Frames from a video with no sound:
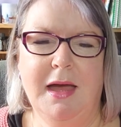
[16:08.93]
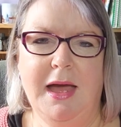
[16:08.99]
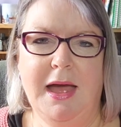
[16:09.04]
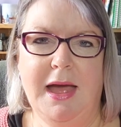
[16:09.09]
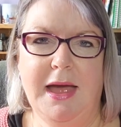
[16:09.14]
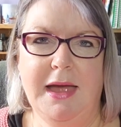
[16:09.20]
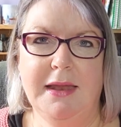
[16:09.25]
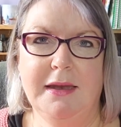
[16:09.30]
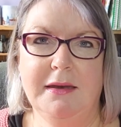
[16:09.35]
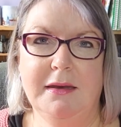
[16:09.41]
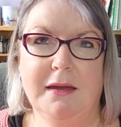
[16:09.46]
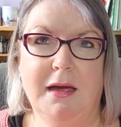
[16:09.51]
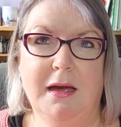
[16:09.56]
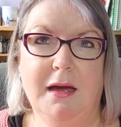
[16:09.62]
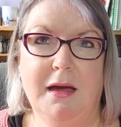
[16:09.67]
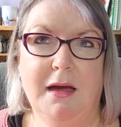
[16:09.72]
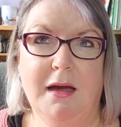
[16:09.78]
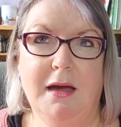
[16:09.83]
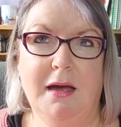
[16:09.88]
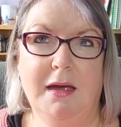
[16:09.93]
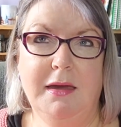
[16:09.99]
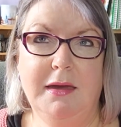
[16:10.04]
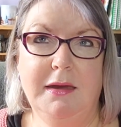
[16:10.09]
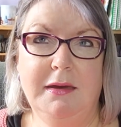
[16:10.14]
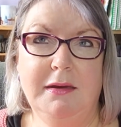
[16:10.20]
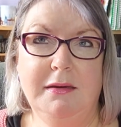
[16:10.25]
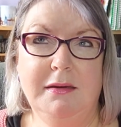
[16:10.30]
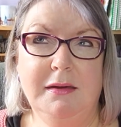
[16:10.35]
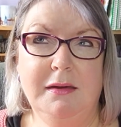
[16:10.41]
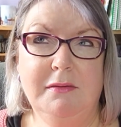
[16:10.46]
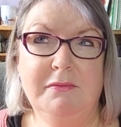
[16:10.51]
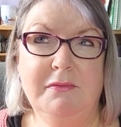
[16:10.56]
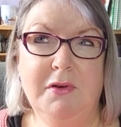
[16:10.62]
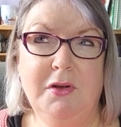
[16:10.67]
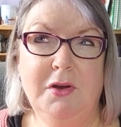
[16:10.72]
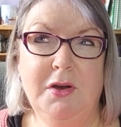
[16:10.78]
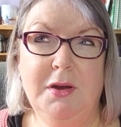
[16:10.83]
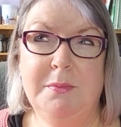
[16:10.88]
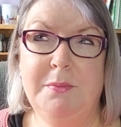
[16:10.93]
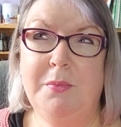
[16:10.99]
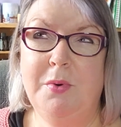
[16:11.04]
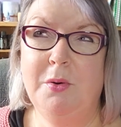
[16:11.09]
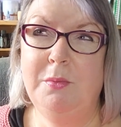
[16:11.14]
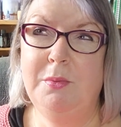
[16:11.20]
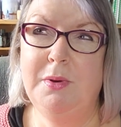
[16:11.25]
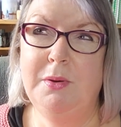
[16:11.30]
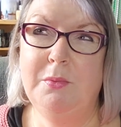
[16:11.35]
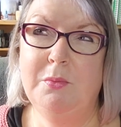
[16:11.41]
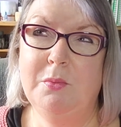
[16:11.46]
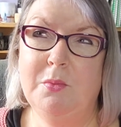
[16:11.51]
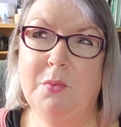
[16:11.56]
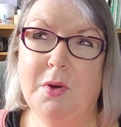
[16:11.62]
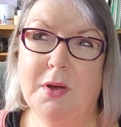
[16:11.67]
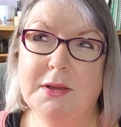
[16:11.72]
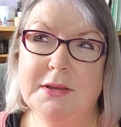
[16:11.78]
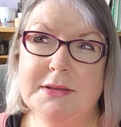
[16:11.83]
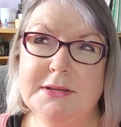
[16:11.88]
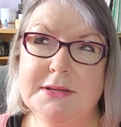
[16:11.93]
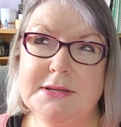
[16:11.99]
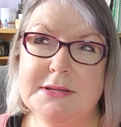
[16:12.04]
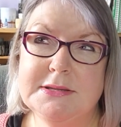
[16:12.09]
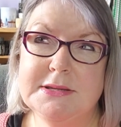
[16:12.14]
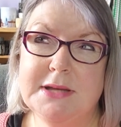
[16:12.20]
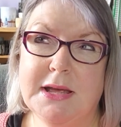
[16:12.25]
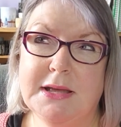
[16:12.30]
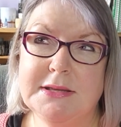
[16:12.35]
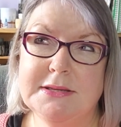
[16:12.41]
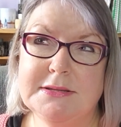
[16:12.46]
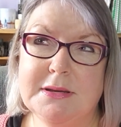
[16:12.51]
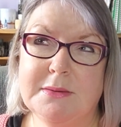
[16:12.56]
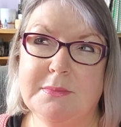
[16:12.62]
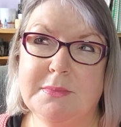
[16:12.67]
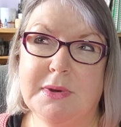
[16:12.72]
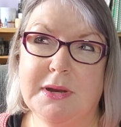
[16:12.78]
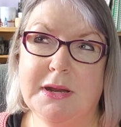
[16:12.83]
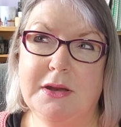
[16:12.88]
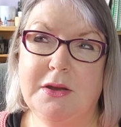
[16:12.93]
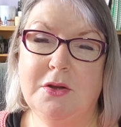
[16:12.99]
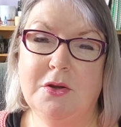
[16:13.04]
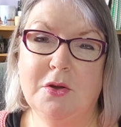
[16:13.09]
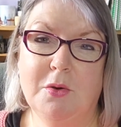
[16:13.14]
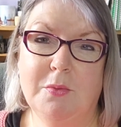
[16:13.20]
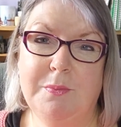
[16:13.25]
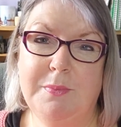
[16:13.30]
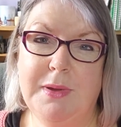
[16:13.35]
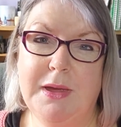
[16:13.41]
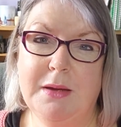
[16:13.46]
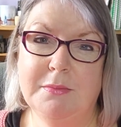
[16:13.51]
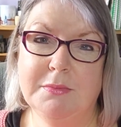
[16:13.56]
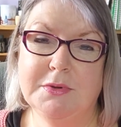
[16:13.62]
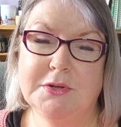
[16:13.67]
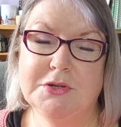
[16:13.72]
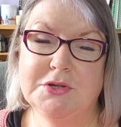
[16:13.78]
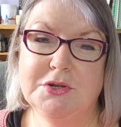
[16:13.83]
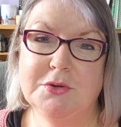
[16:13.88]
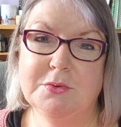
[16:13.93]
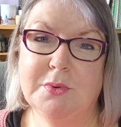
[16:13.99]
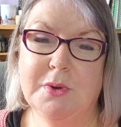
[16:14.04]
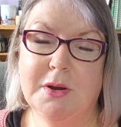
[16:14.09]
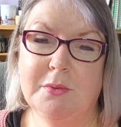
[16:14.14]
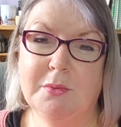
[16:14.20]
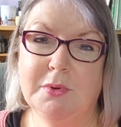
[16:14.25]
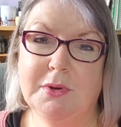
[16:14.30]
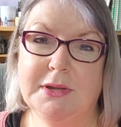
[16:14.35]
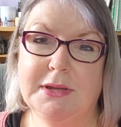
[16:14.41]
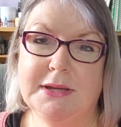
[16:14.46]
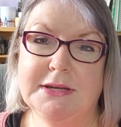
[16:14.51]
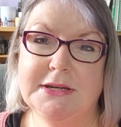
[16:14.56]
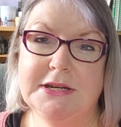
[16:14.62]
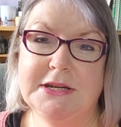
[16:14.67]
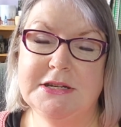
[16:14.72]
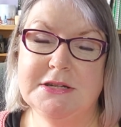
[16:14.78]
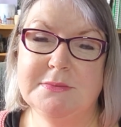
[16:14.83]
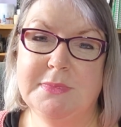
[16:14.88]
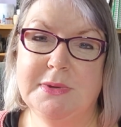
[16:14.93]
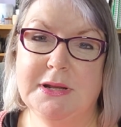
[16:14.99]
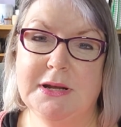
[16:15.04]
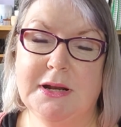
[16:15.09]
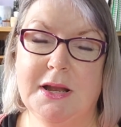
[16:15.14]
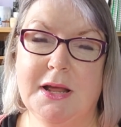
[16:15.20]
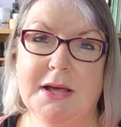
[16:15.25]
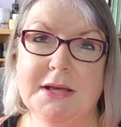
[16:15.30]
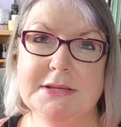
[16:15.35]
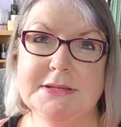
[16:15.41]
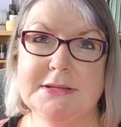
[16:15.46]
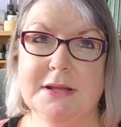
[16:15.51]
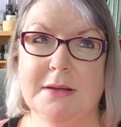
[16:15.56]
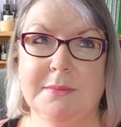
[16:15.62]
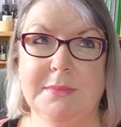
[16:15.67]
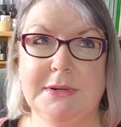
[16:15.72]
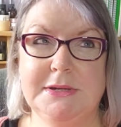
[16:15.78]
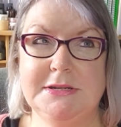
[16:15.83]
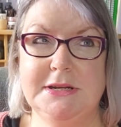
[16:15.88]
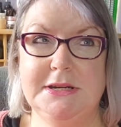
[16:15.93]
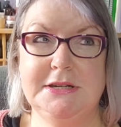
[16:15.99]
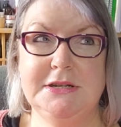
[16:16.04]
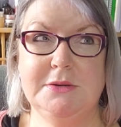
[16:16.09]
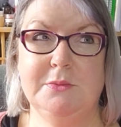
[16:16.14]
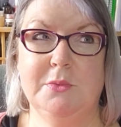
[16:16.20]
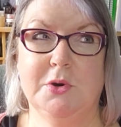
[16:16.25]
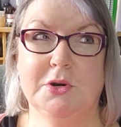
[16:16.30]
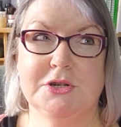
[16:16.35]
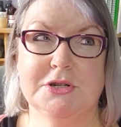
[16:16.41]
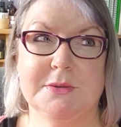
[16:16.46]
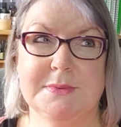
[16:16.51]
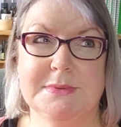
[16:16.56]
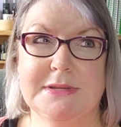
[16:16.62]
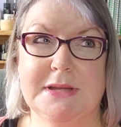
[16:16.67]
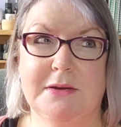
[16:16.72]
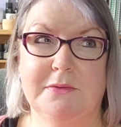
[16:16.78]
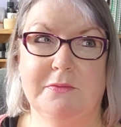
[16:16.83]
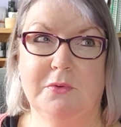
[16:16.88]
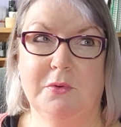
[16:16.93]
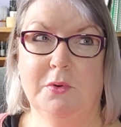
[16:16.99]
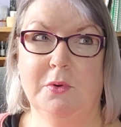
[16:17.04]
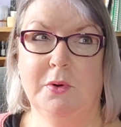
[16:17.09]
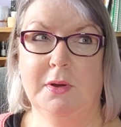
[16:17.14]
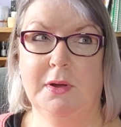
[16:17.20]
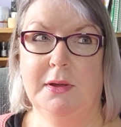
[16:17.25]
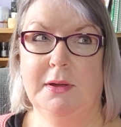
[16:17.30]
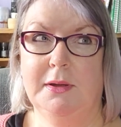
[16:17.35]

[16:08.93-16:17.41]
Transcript: And I've only probably once had somebody not be able to do what I wanted to teach them in the class. And I've been teaching workshops now for